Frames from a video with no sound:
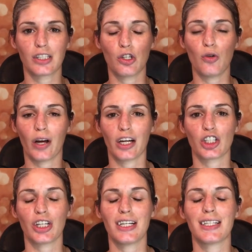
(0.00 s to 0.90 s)
So you can
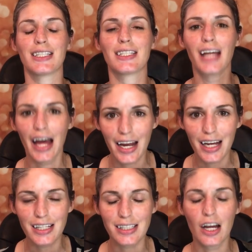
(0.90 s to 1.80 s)
actually set
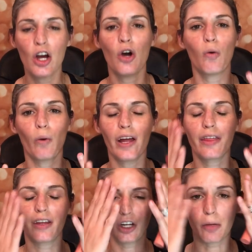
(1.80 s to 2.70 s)
it
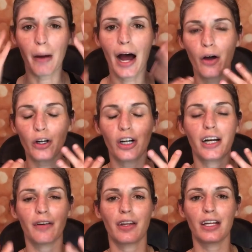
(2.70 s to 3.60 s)
with your
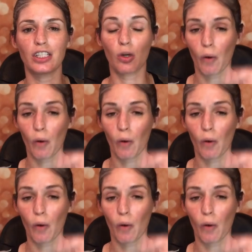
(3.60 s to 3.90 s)
powder and everything.